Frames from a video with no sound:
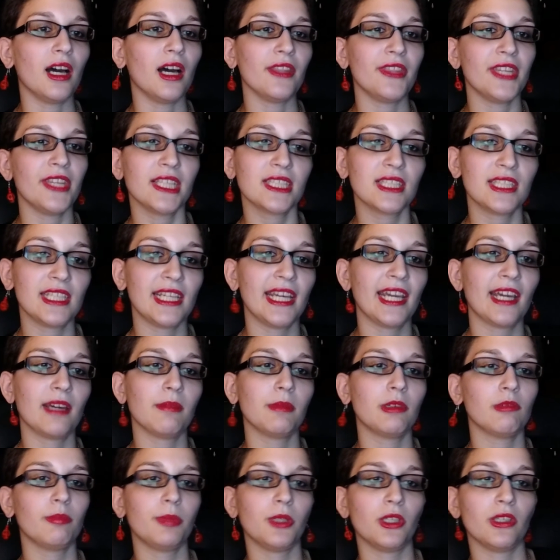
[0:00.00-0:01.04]
This
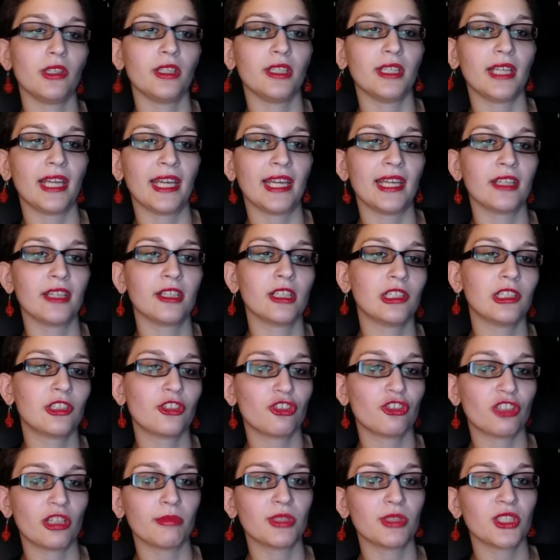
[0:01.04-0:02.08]
DM put a
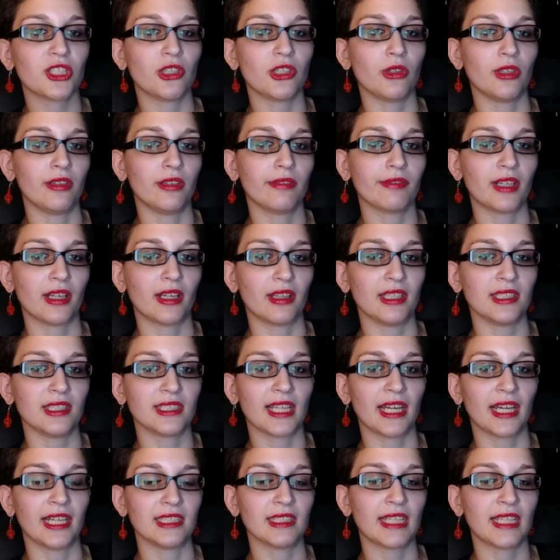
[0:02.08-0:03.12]
cursed gemstone in front of this
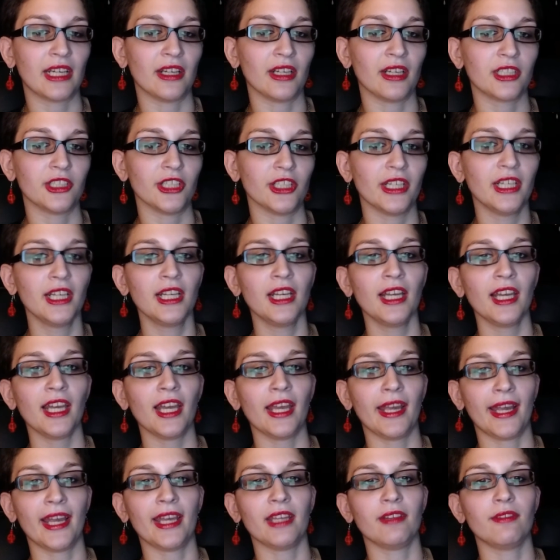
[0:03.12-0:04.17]
guy's character
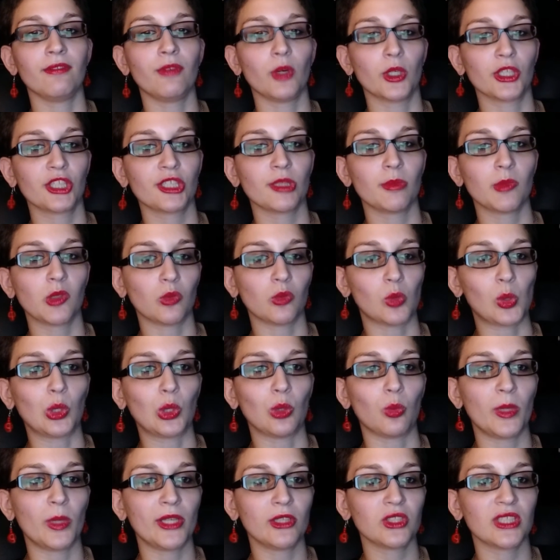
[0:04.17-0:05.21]
and forced him to roll
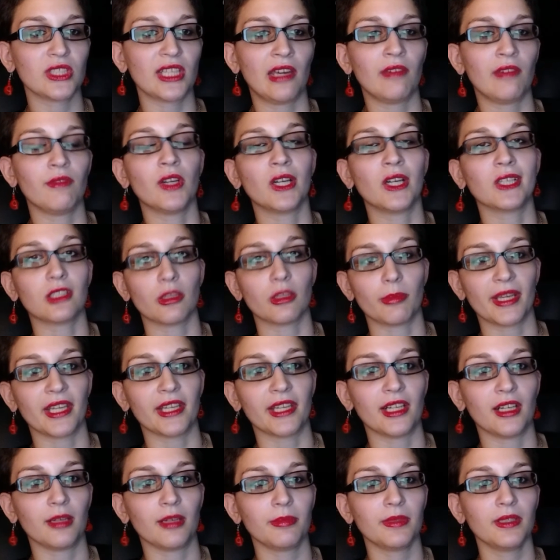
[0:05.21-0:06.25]
a will save not to pick
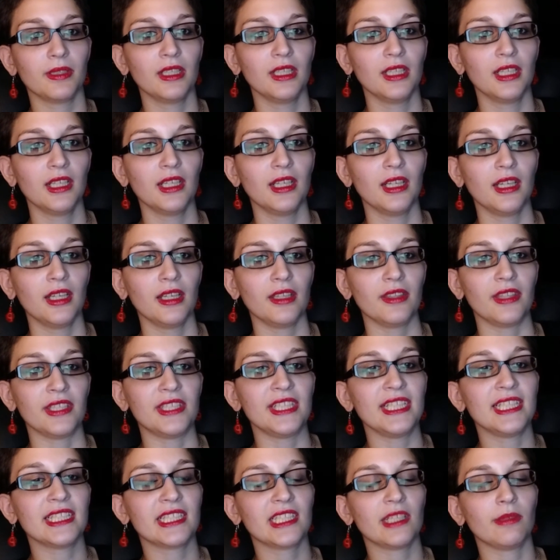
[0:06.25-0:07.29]
it up. The
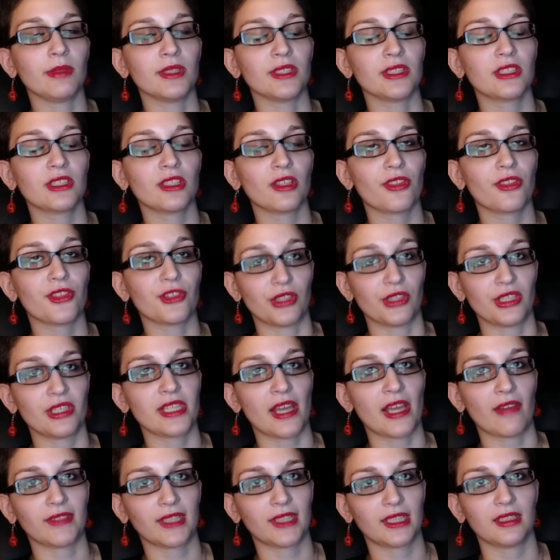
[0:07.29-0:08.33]
DC was
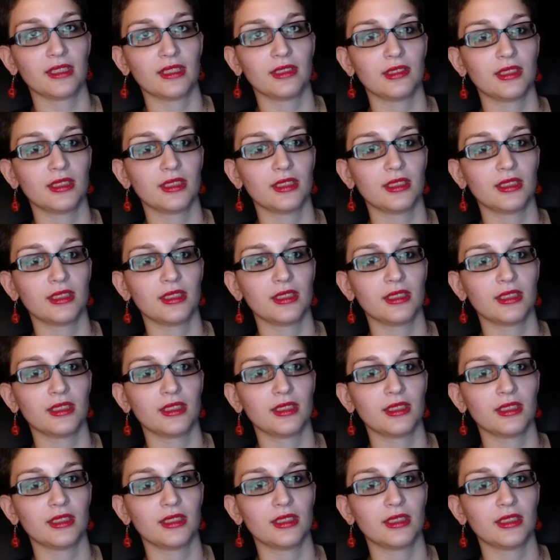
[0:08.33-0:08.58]
37.